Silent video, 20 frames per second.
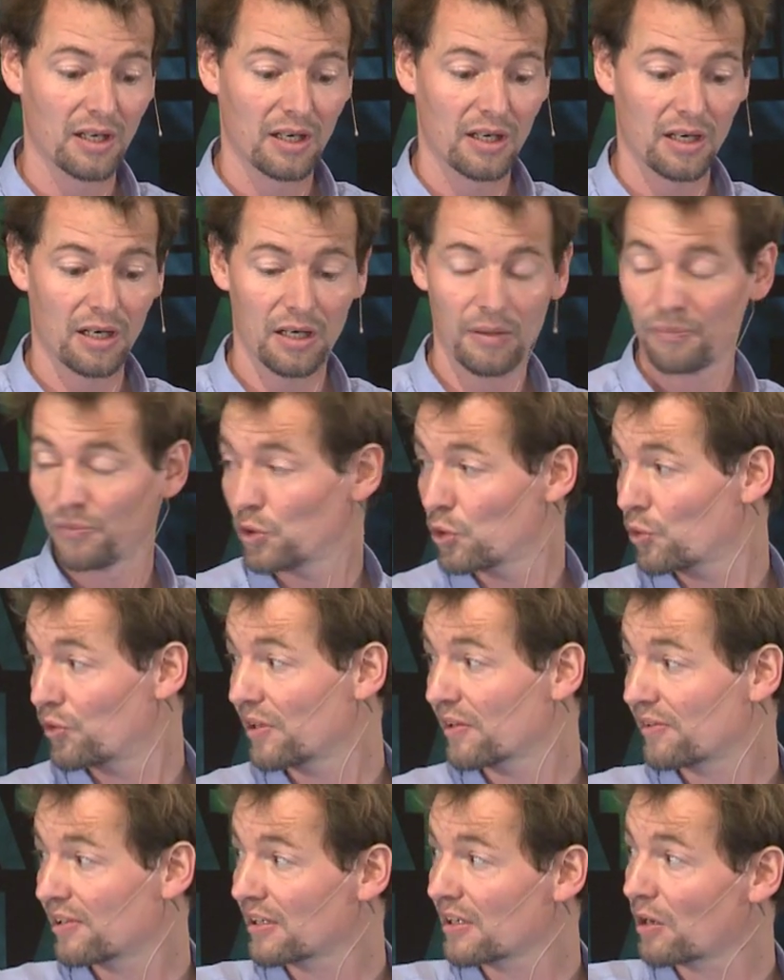um,
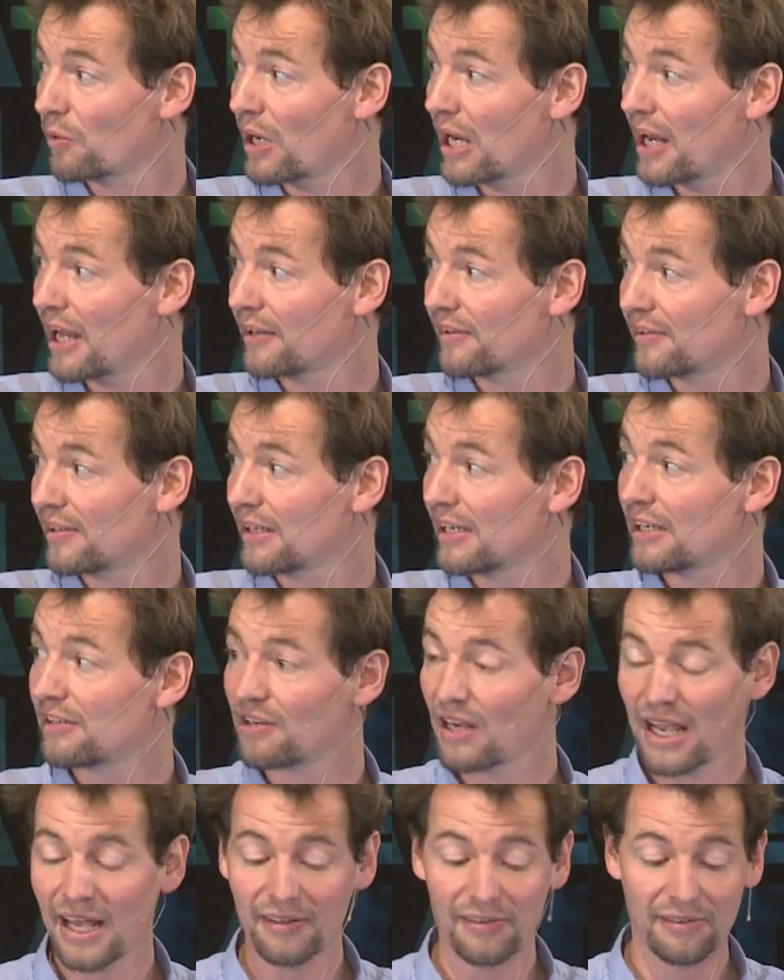using Cinderella and
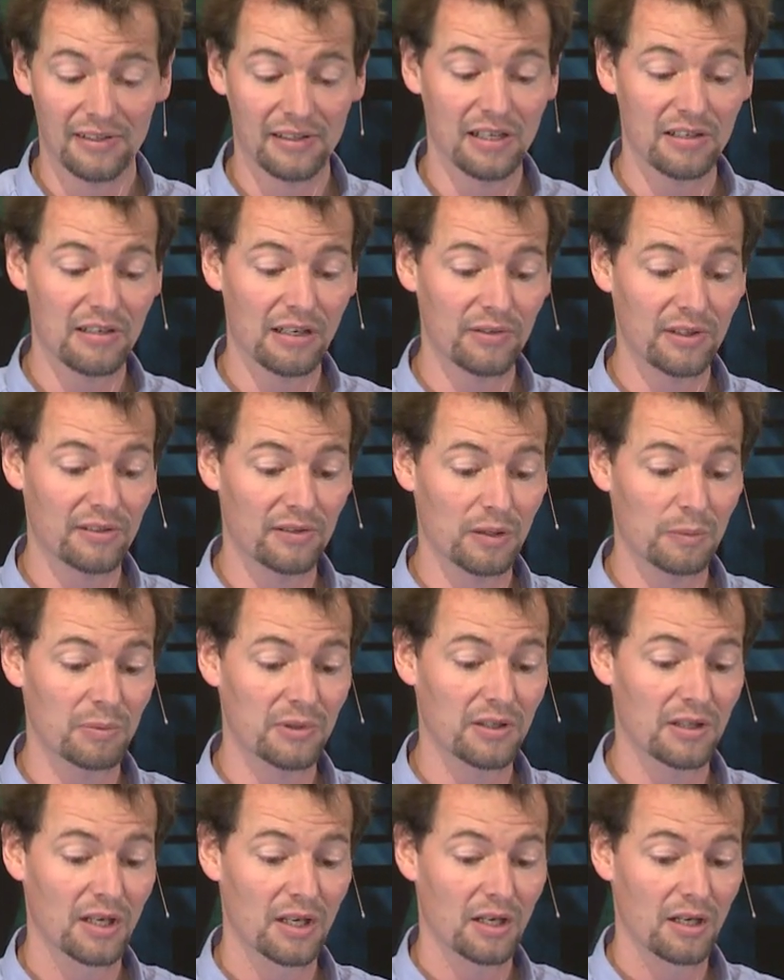CindyJS, Cindy JavaScript.